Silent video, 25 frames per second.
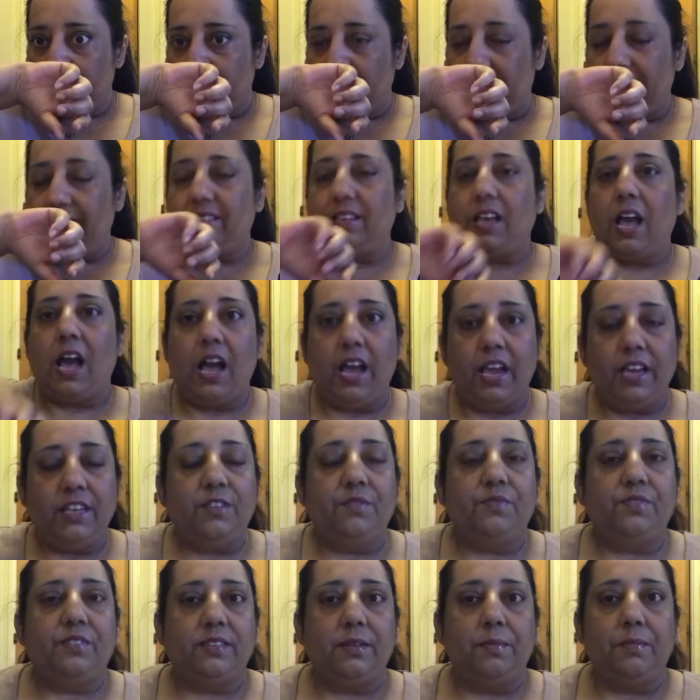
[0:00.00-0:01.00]
it's
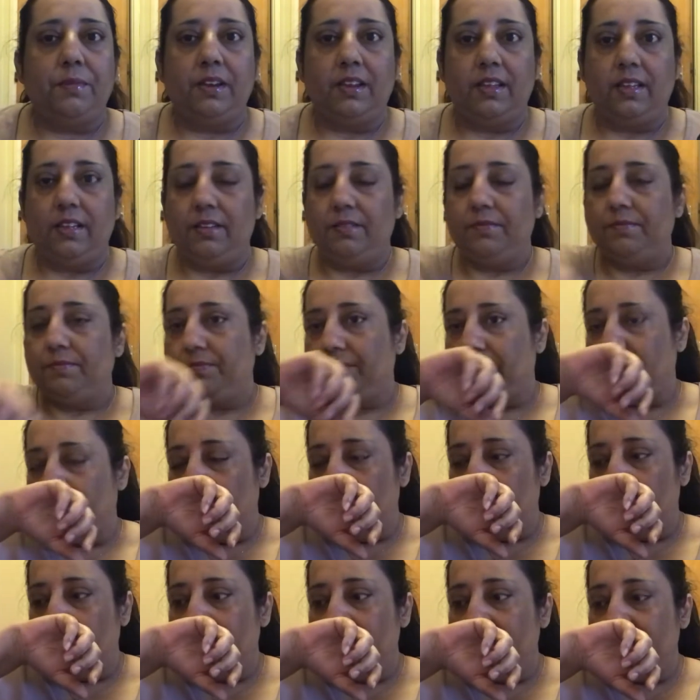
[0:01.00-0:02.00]
kind of similar. It
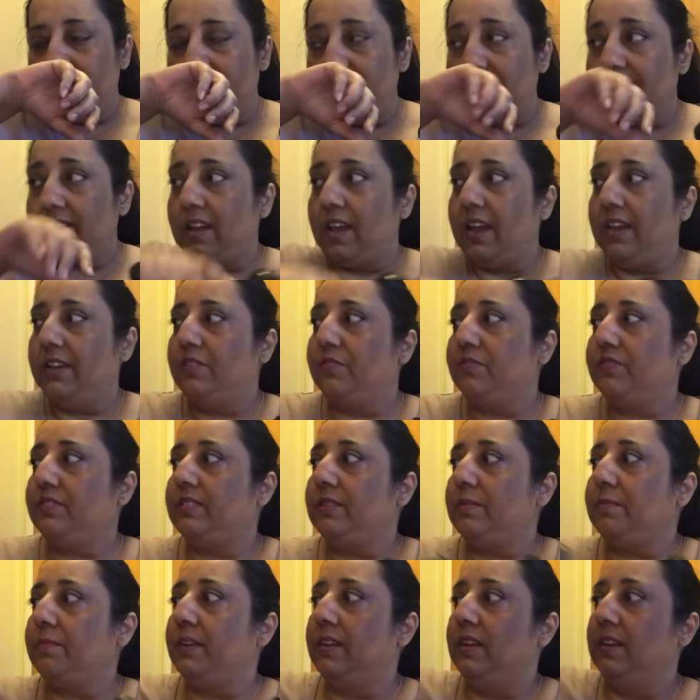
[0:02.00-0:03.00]
really is kind of
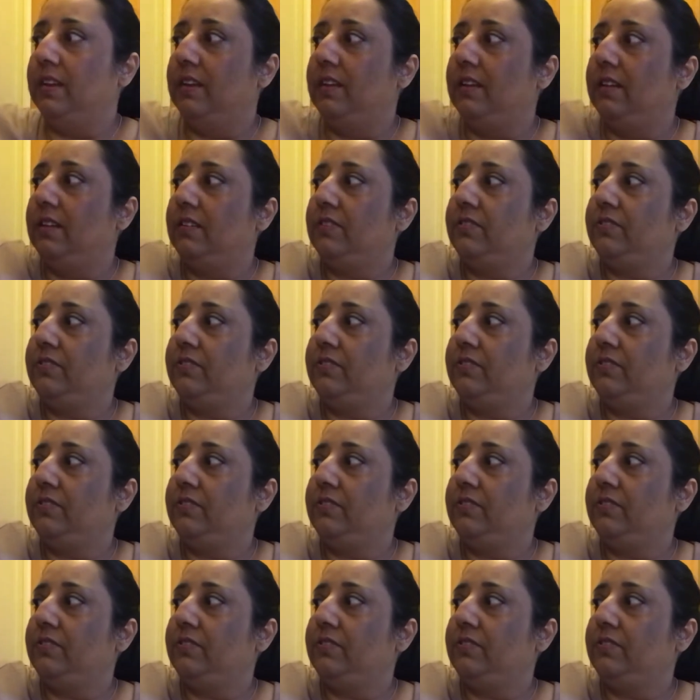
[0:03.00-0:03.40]
similar.